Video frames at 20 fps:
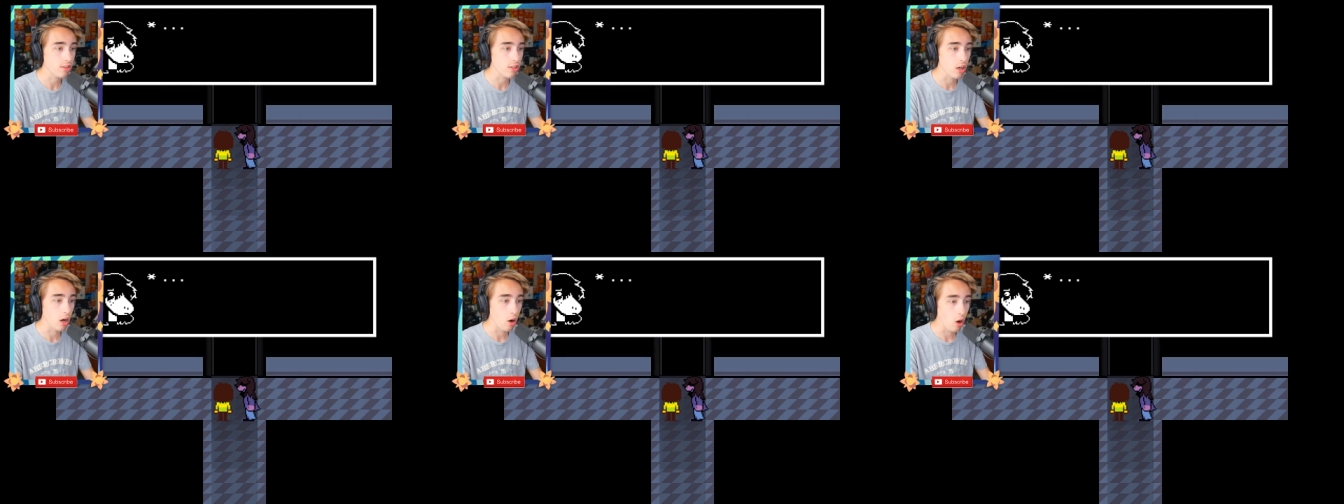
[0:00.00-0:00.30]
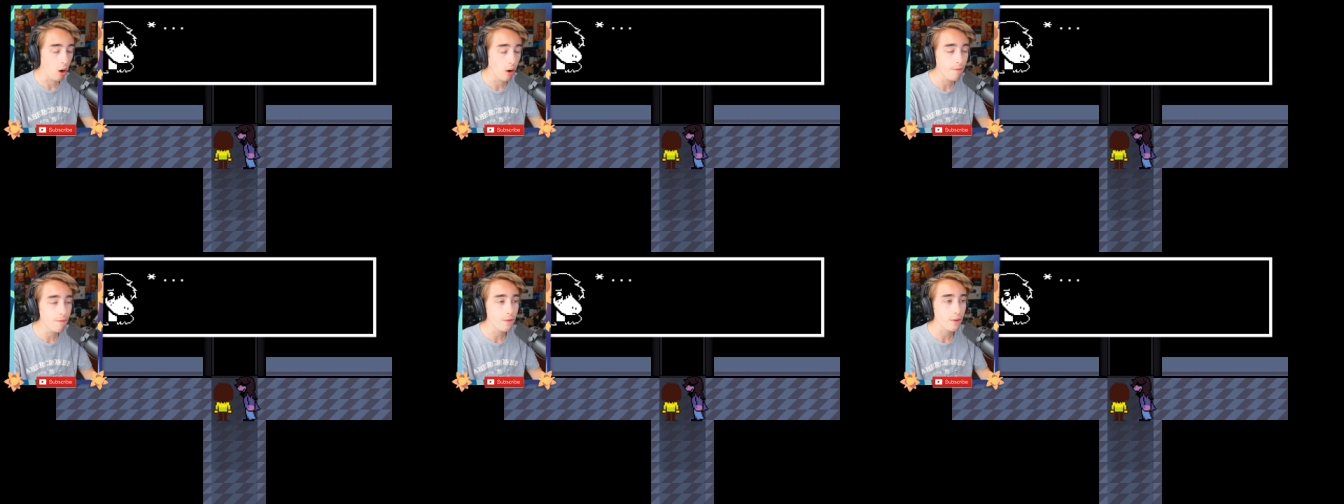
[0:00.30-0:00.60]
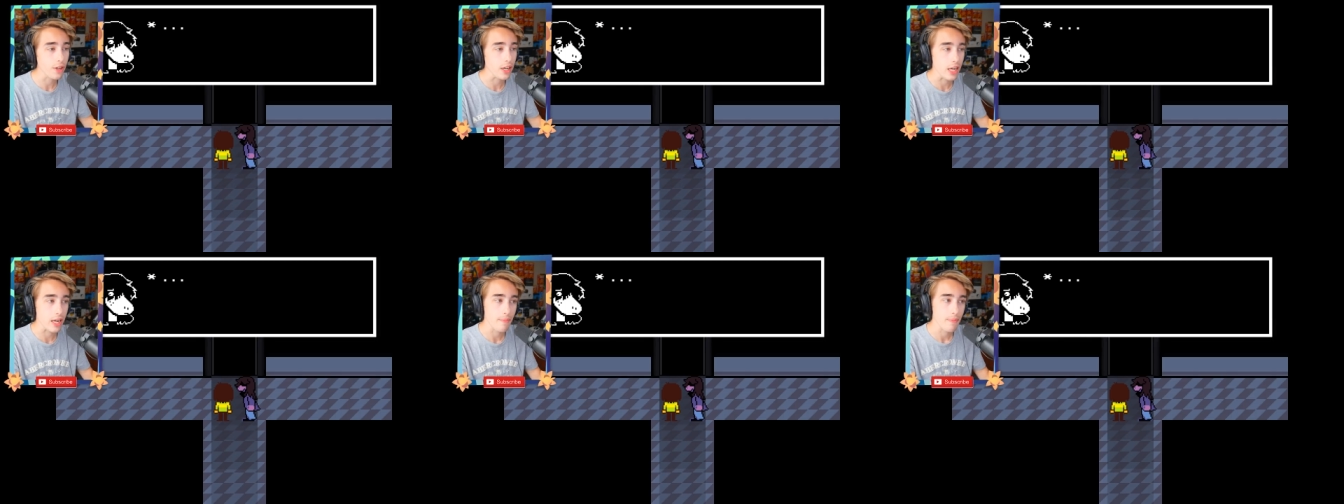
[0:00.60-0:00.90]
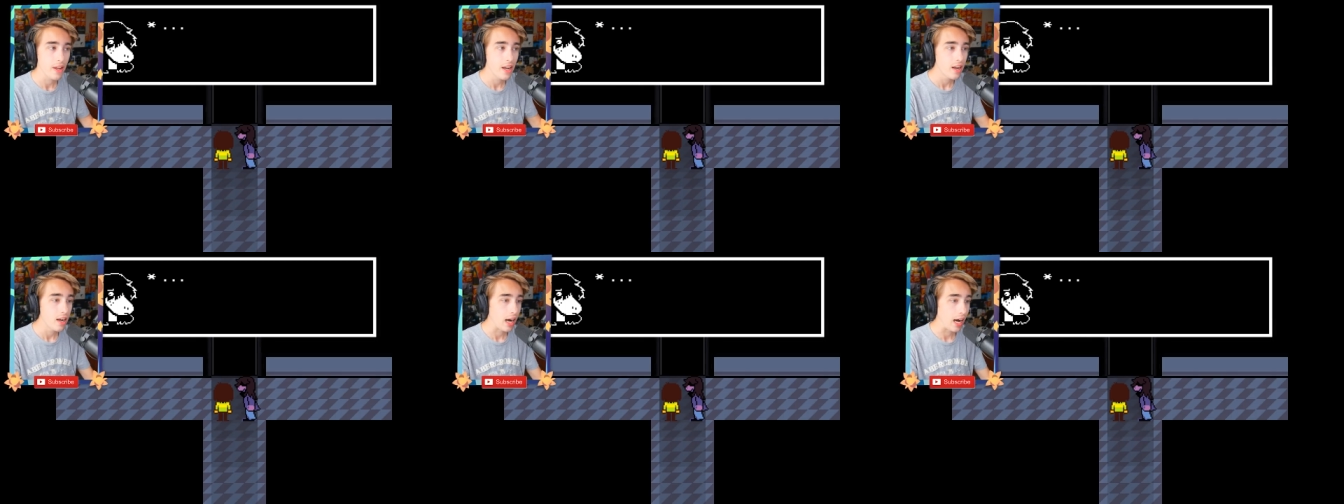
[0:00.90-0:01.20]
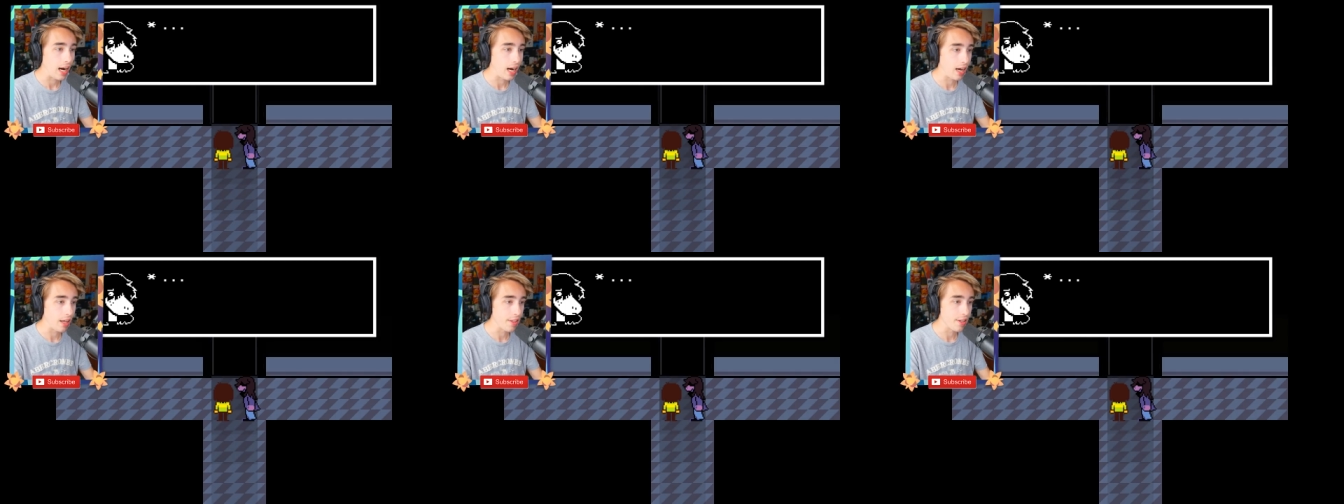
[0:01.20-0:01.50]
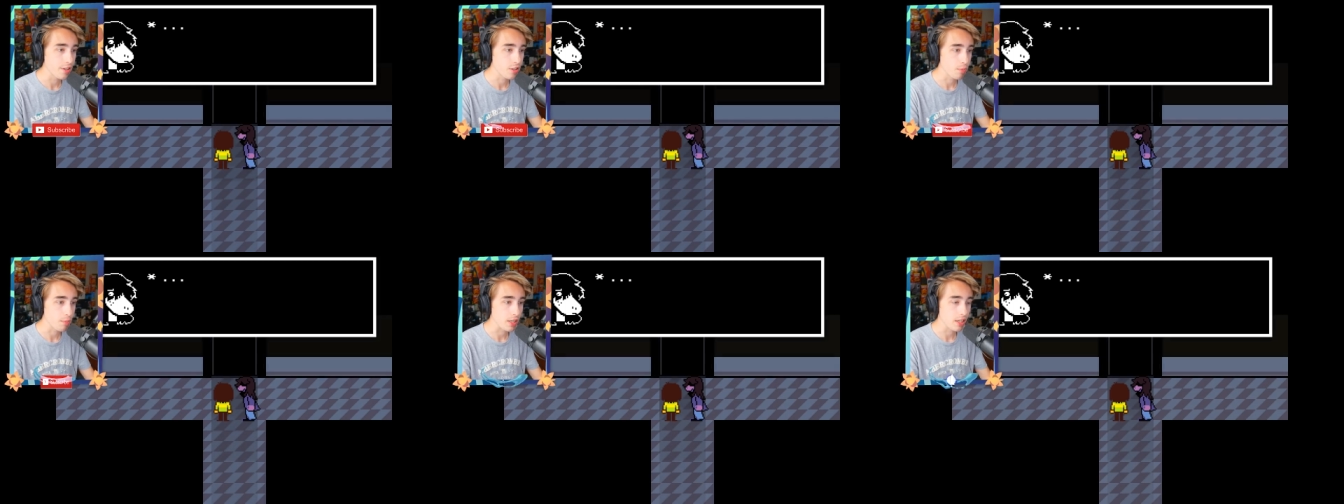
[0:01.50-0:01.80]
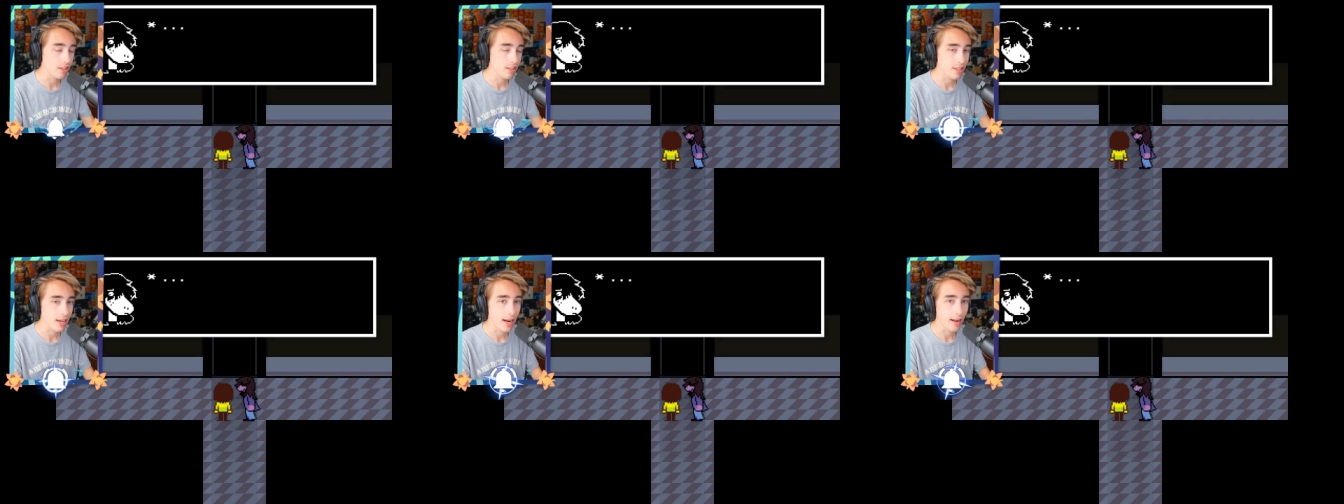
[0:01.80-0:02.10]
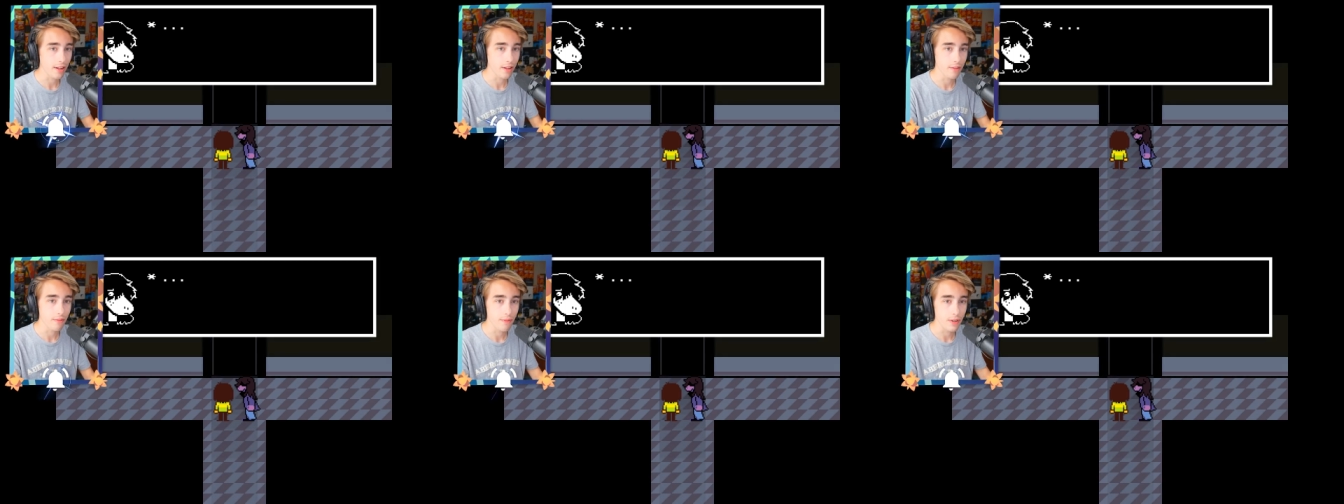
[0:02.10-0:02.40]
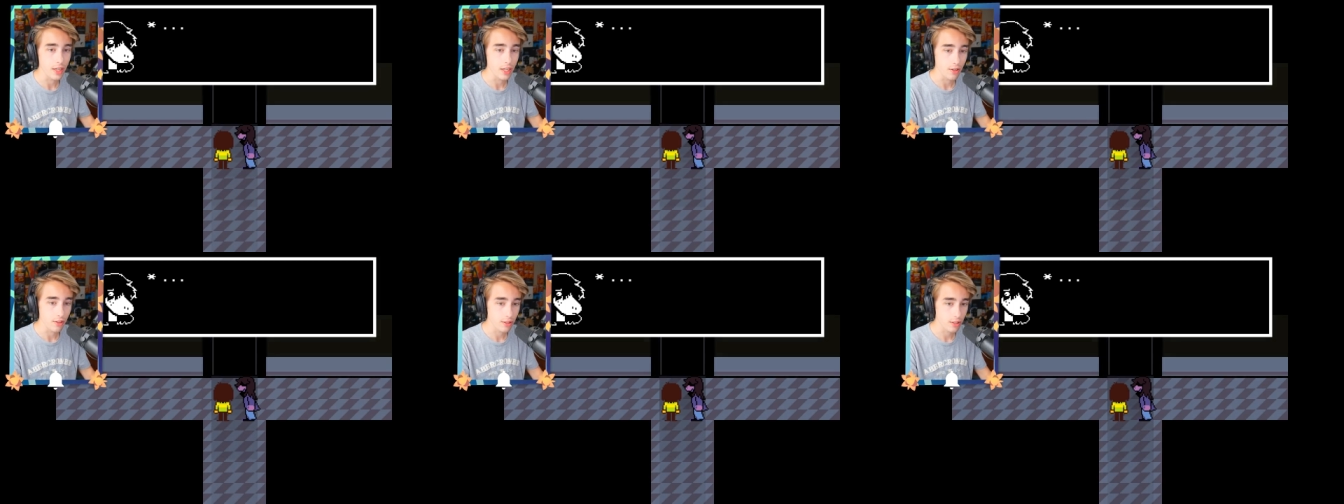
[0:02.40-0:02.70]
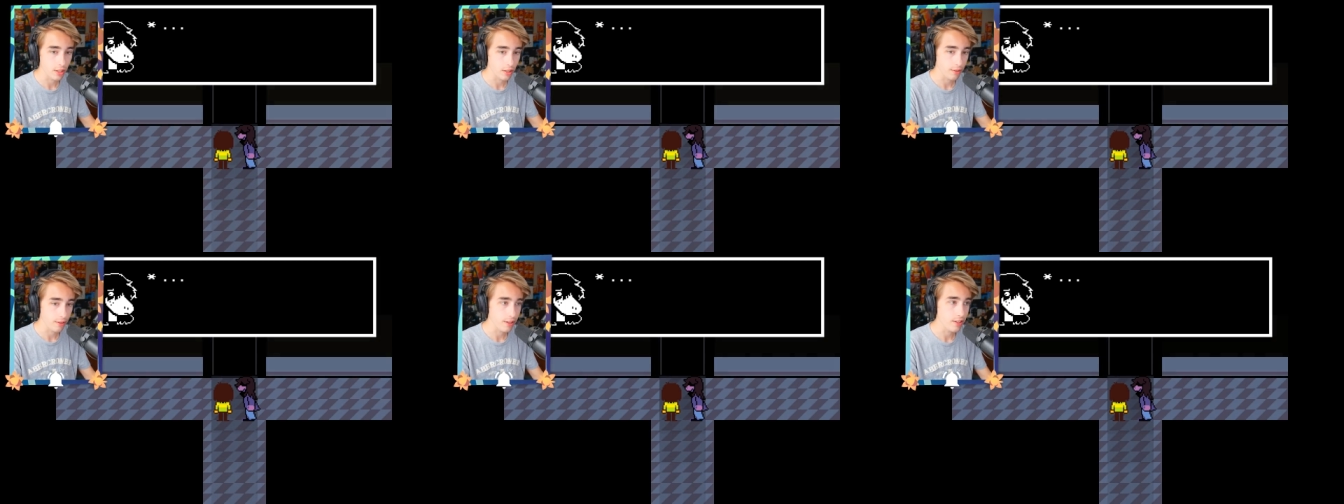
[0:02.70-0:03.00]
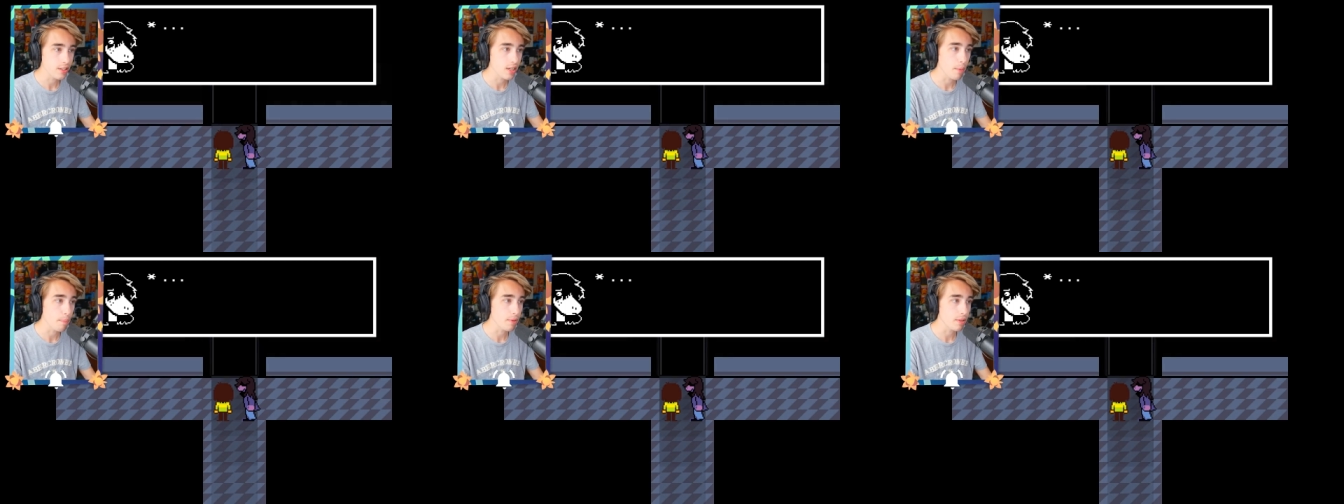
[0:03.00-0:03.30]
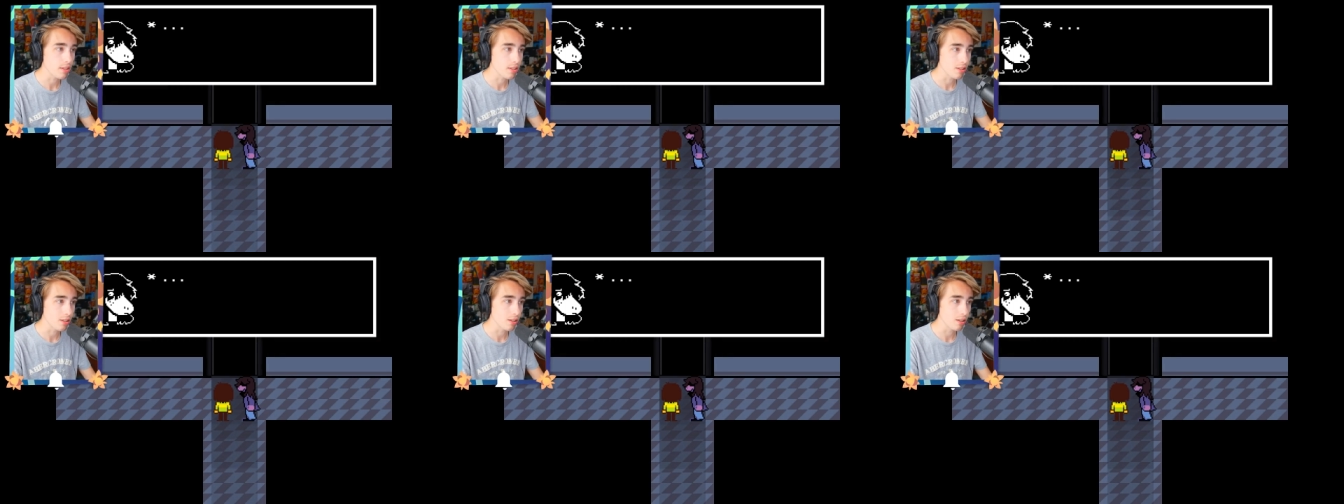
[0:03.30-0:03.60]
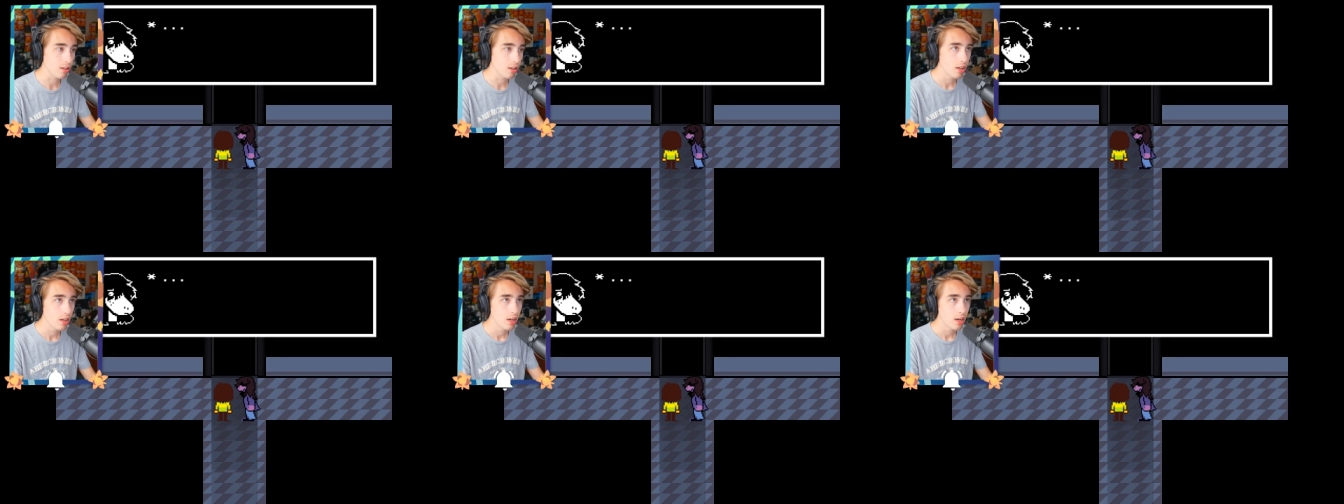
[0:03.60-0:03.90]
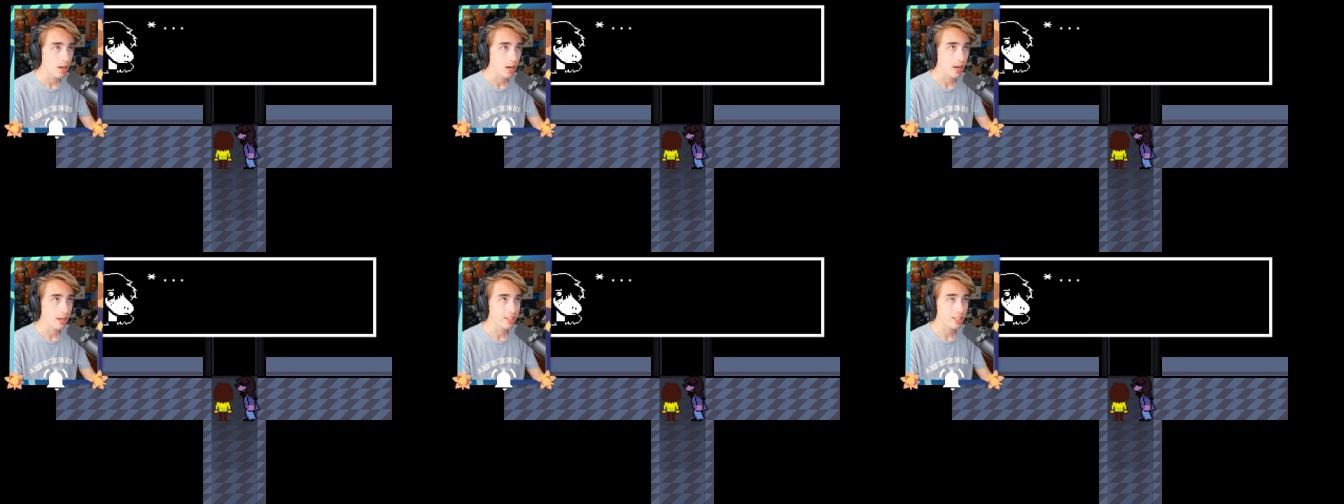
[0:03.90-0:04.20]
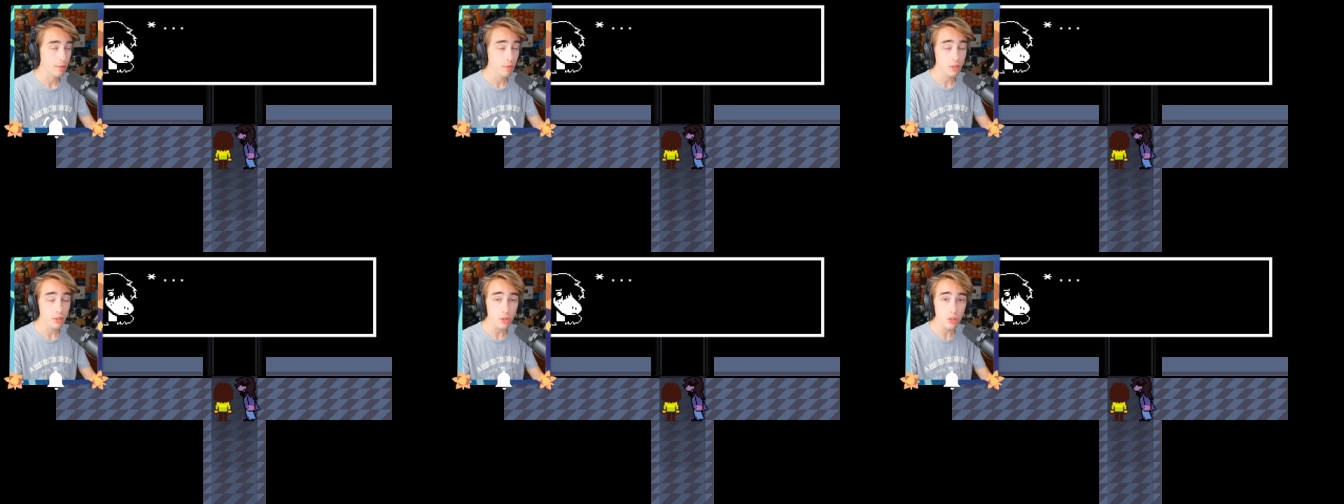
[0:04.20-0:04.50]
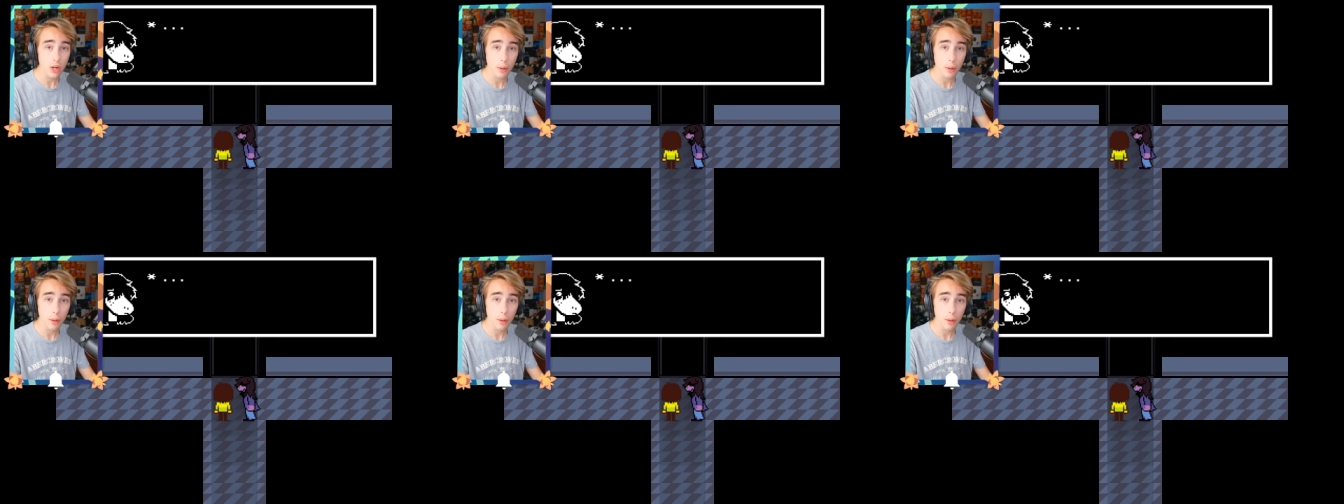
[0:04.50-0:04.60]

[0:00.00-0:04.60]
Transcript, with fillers: So hopefully, uh, this will be a solid video series up until uh, chapter two